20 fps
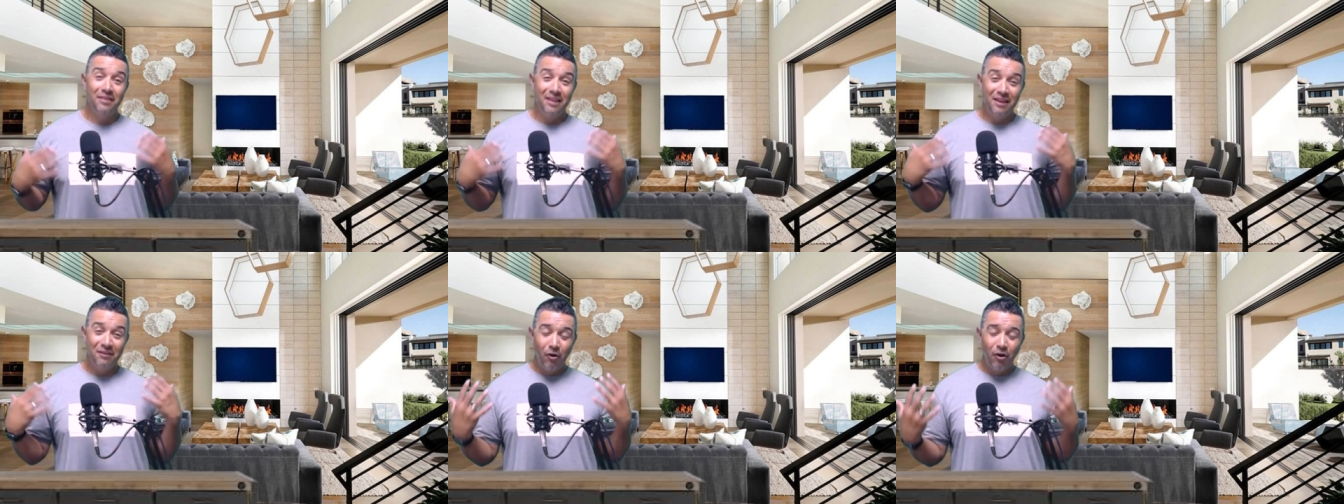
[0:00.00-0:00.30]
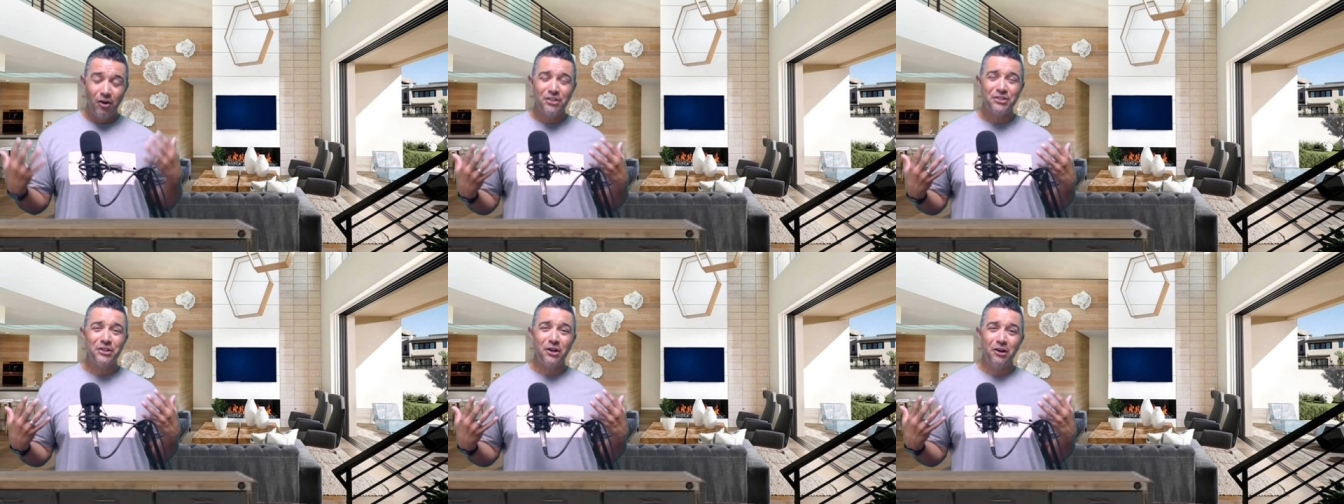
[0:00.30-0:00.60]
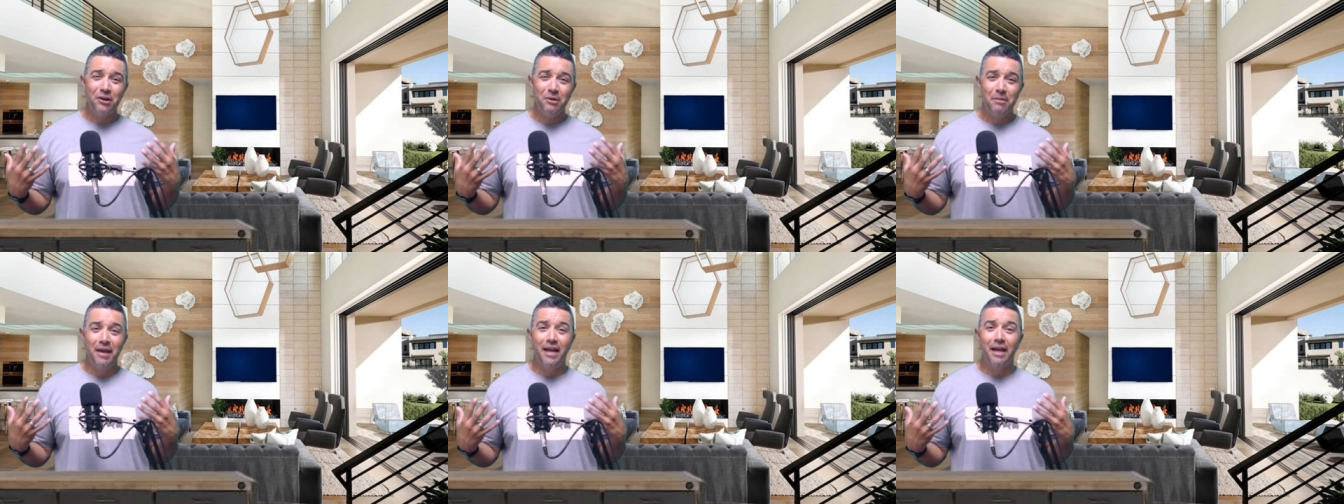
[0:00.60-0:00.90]
they've already
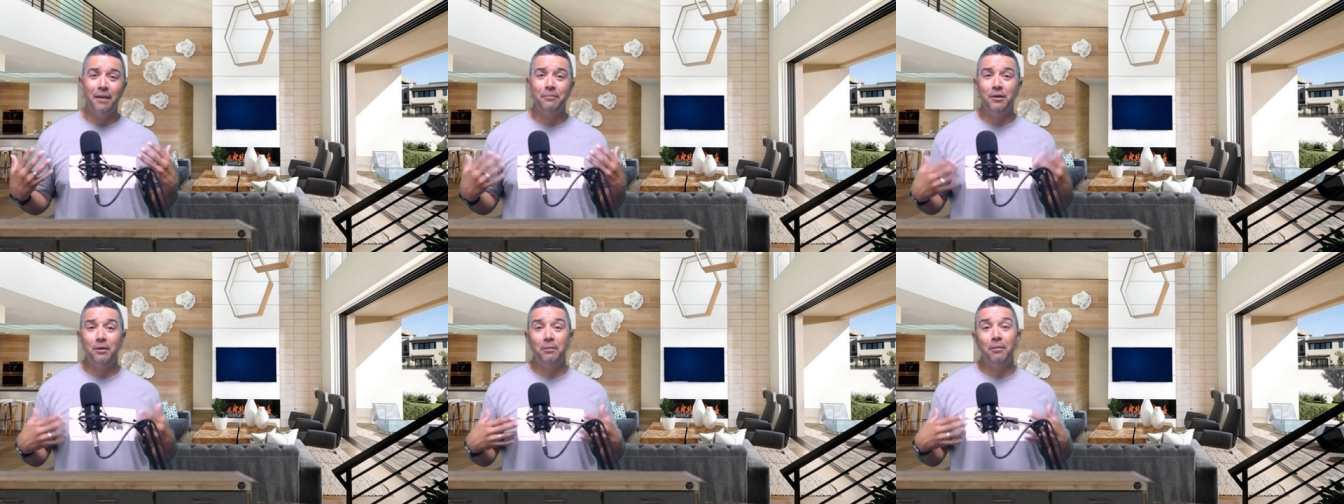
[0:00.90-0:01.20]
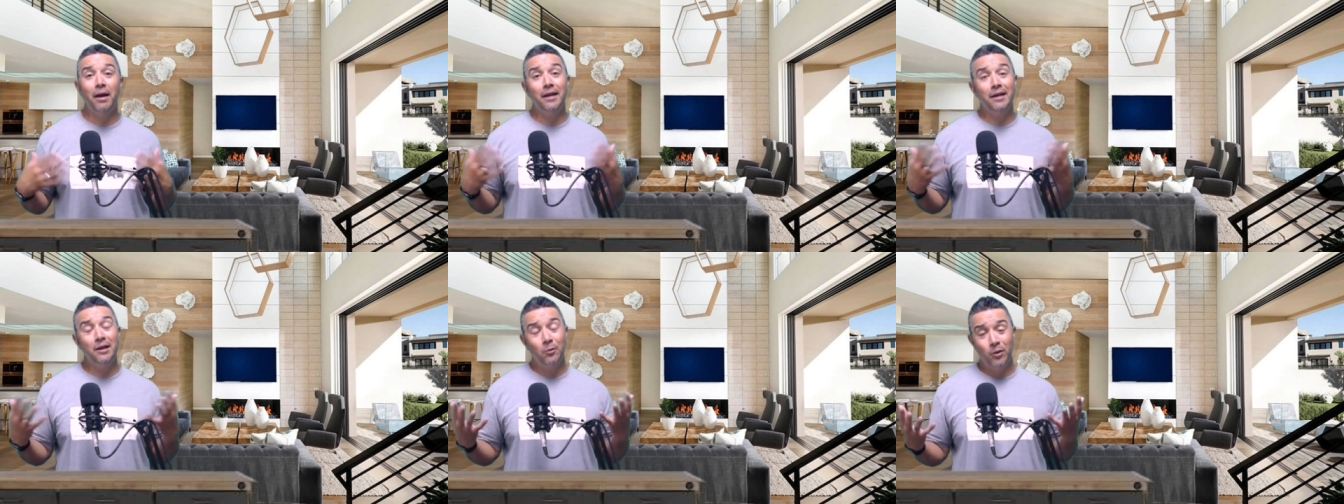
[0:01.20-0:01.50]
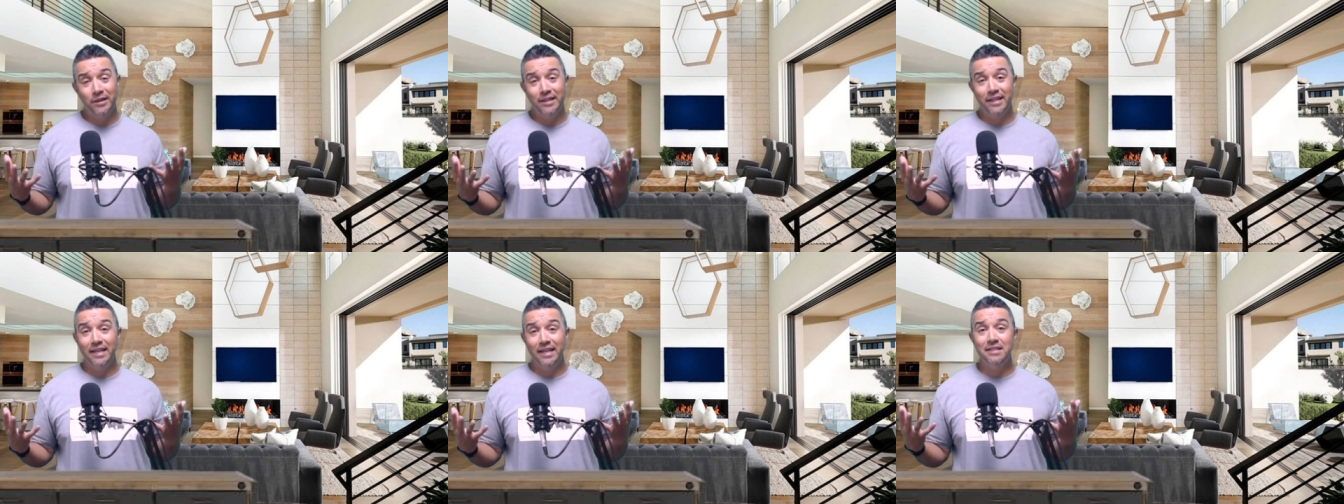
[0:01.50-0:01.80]
started to make up their mind on
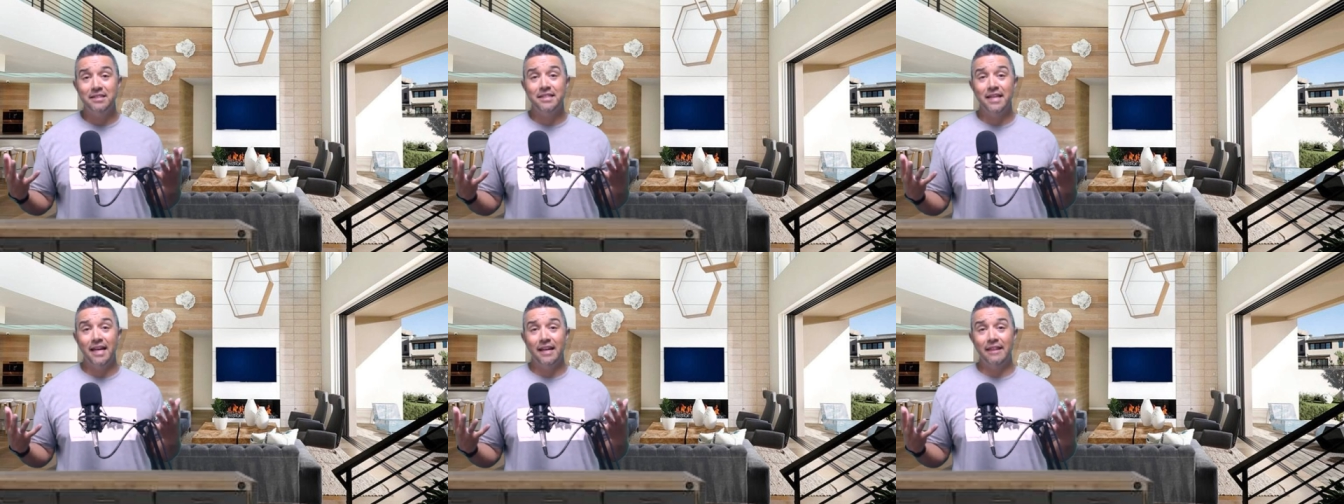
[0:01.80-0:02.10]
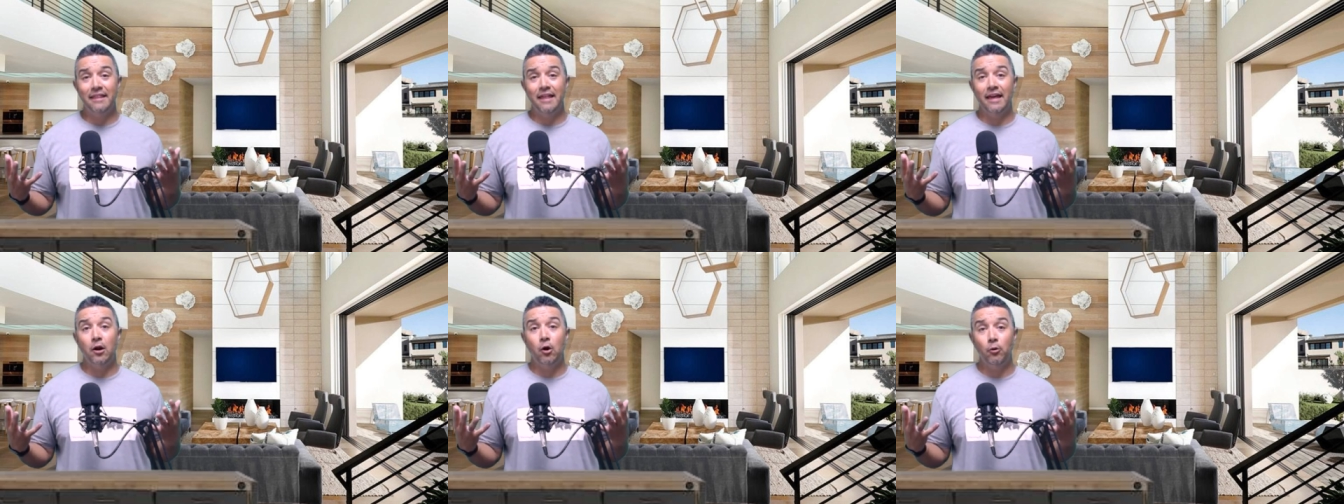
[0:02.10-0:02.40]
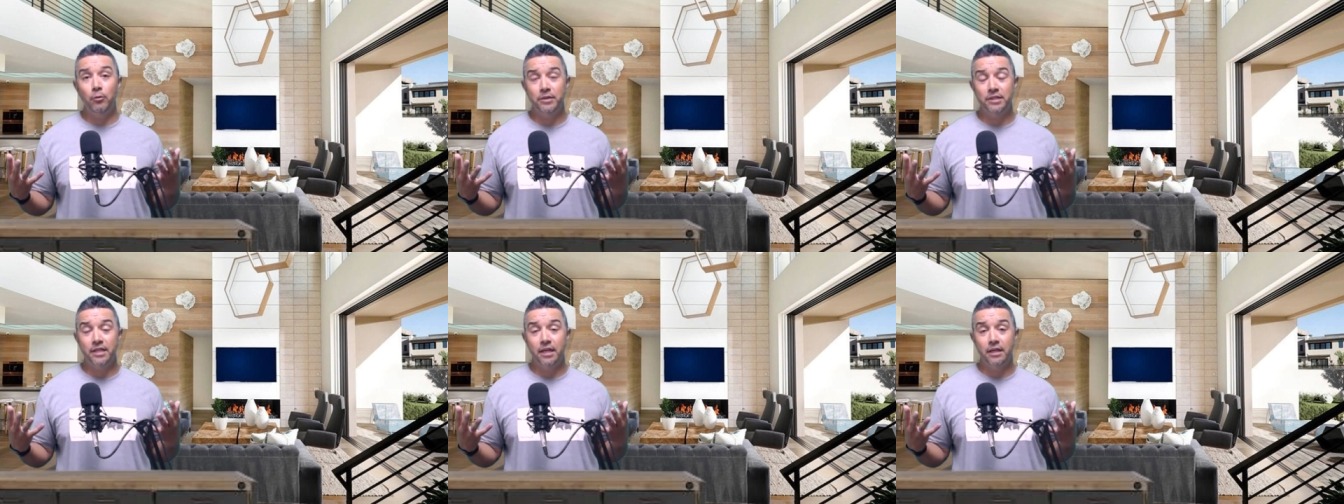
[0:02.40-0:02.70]
what the inside of that
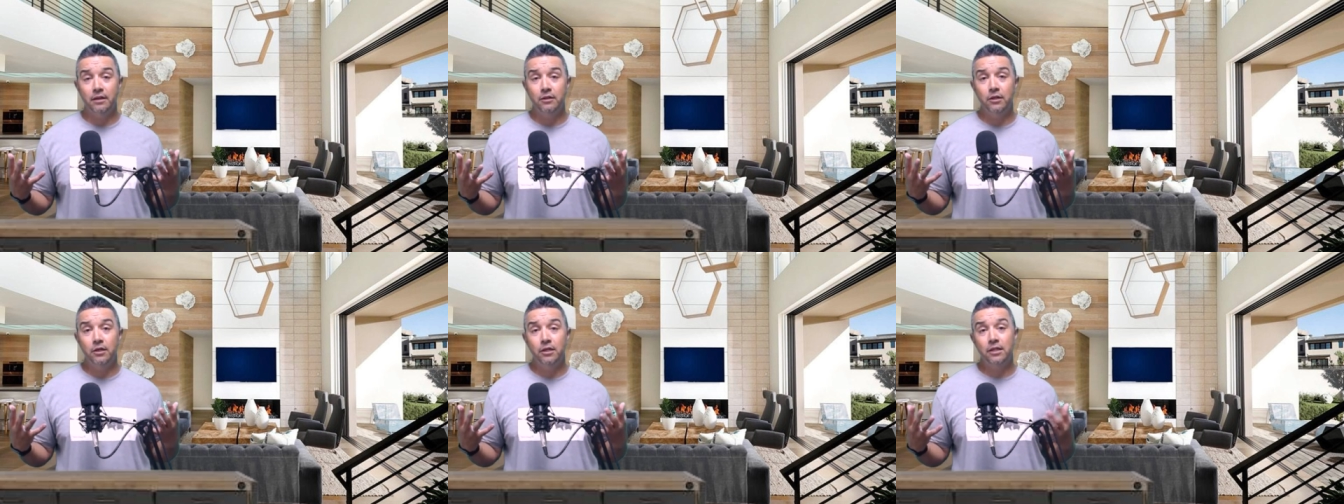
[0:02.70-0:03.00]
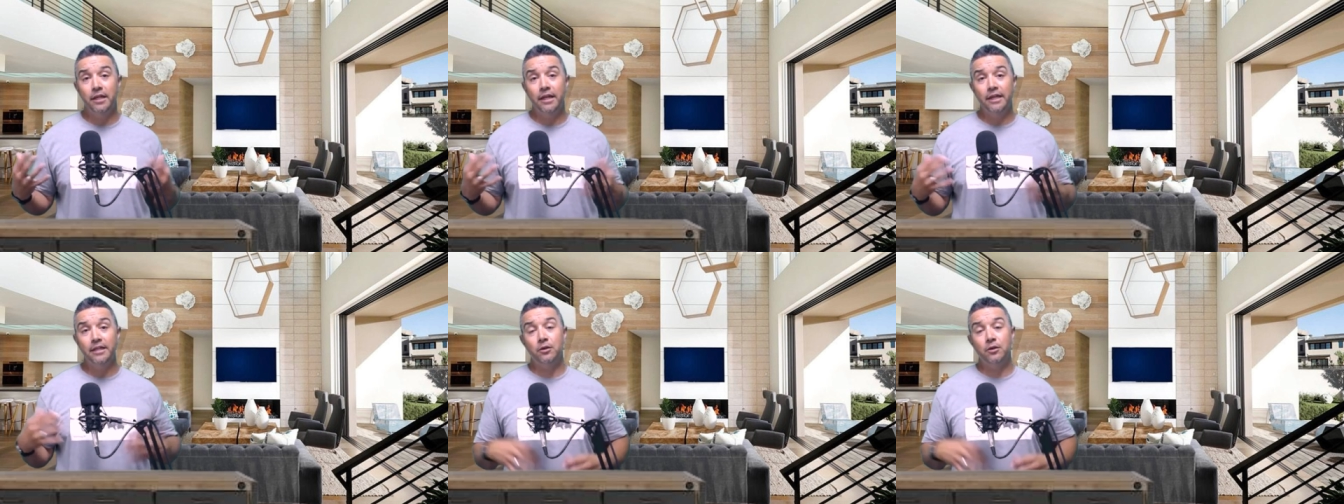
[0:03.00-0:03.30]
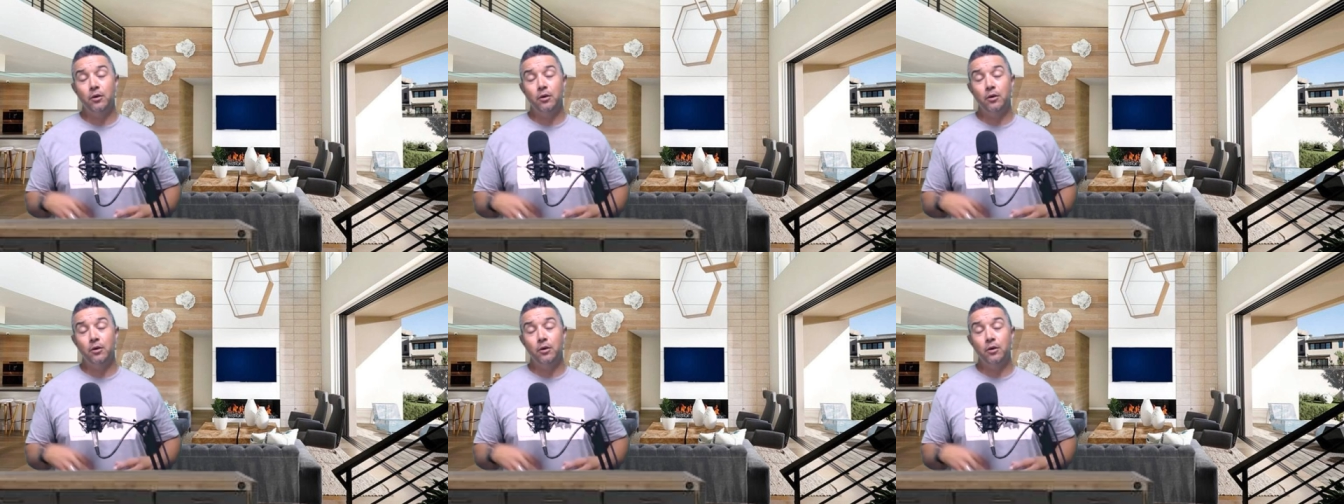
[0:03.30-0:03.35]
home is going to look like.